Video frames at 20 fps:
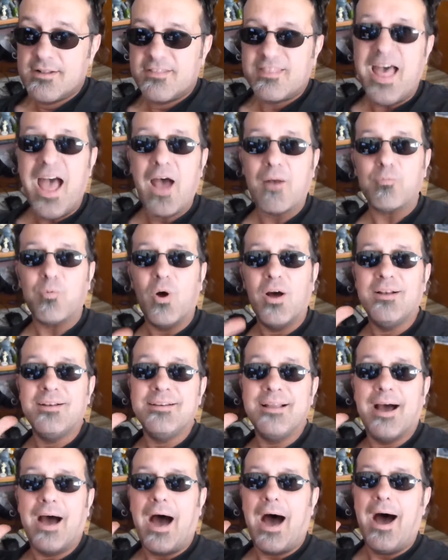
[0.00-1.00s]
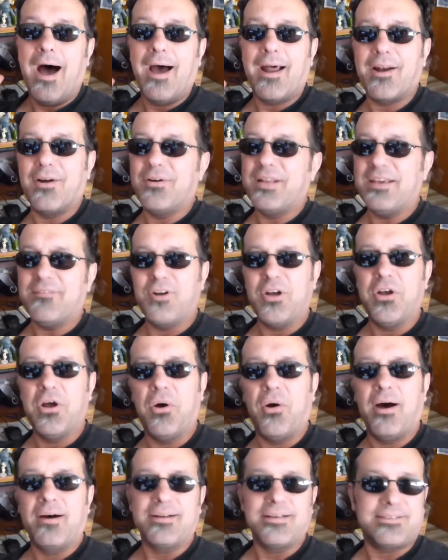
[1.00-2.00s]
That one, I don't even
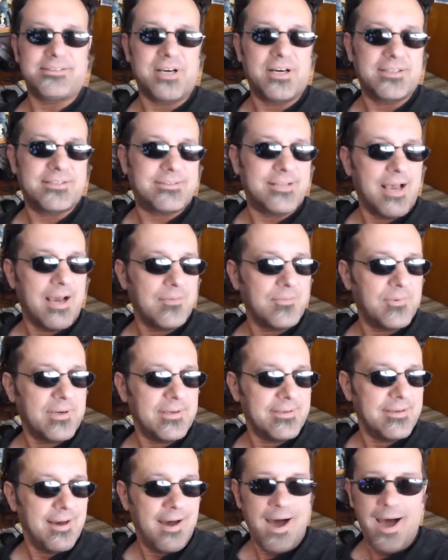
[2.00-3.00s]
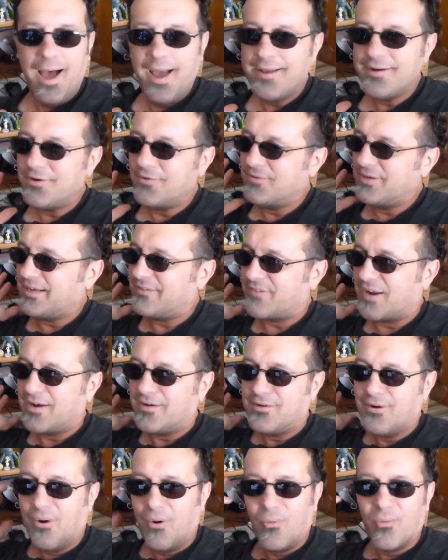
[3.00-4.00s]
know how to touch that one. I don't
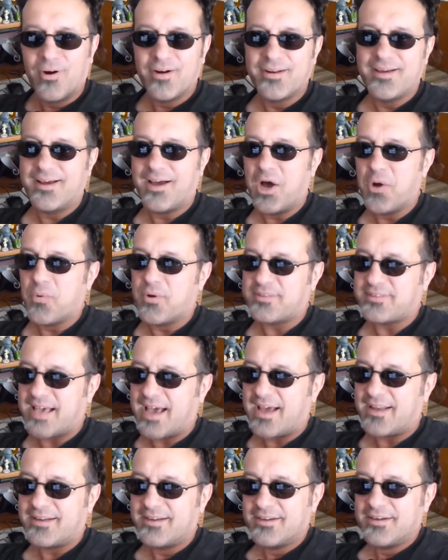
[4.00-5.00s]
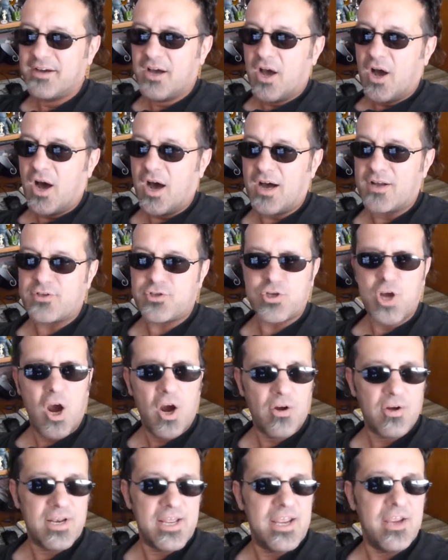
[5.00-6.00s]
even know where to go with that. A
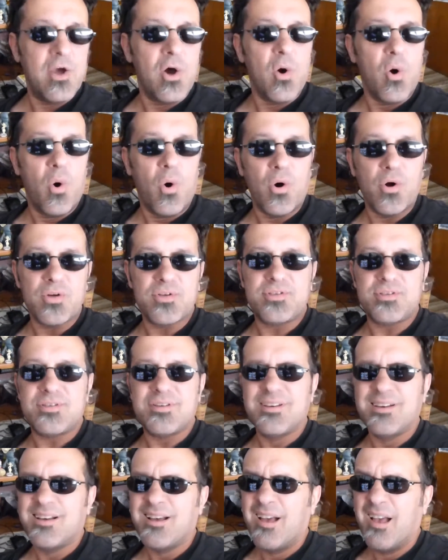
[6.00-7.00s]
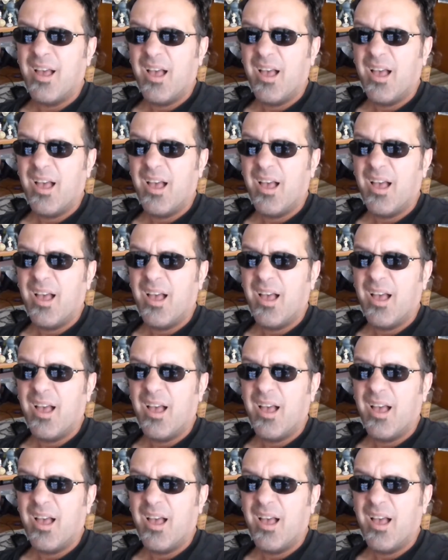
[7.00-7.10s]
Charlie horse.